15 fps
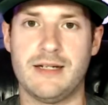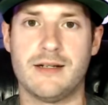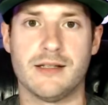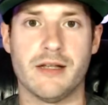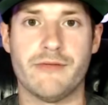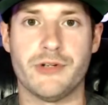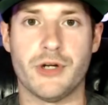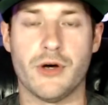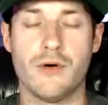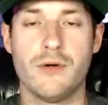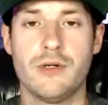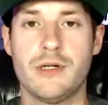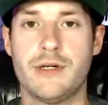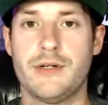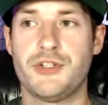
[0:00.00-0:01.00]
11-0.
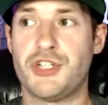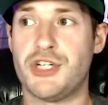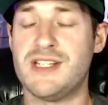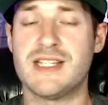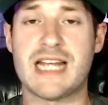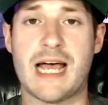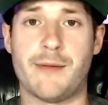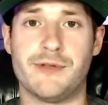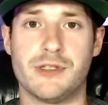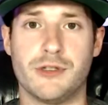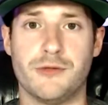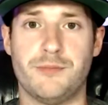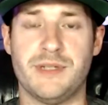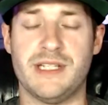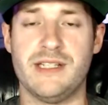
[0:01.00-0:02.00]
She's an
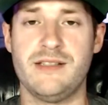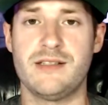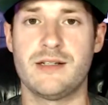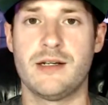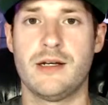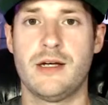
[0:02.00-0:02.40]
absolute beast.